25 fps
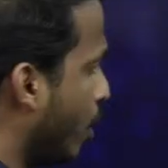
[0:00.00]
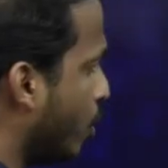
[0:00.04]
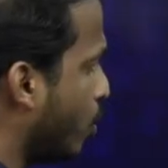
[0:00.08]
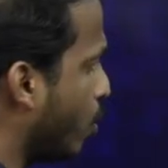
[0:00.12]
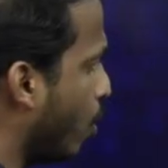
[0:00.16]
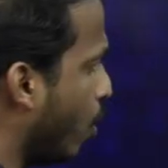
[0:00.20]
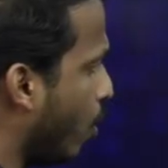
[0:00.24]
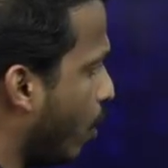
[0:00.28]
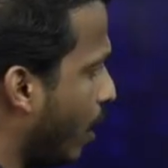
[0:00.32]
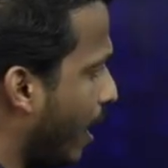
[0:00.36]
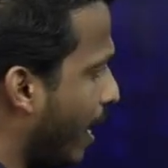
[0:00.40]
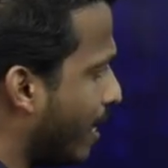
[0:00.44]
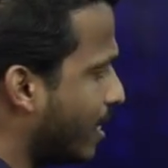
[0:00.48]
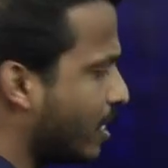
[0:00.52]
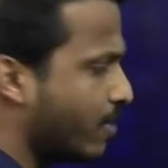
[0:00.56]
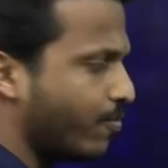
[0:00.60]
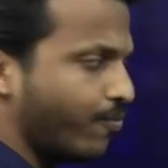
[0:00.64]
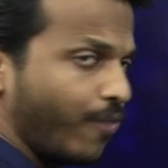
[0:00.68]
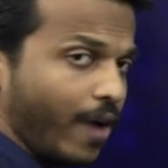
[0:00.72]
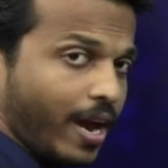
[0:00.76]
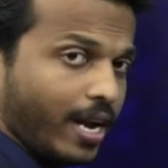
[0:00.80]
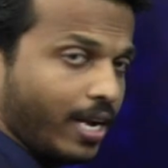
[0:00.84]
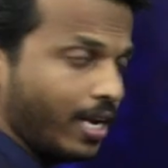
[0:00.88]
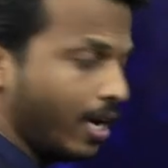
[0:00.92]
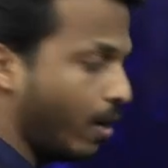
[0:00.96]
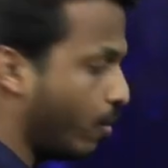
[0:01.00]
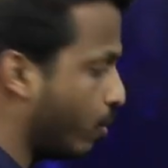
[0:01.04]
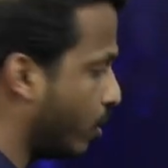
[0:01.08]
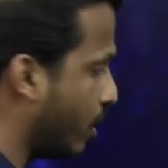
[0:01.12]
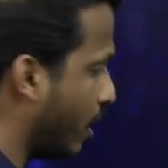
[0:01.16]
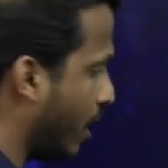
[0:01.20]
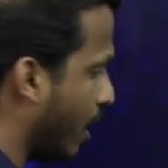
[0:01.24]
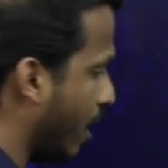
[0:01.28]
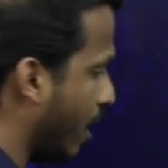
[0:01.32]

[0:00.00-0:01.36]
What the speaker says: So let's find out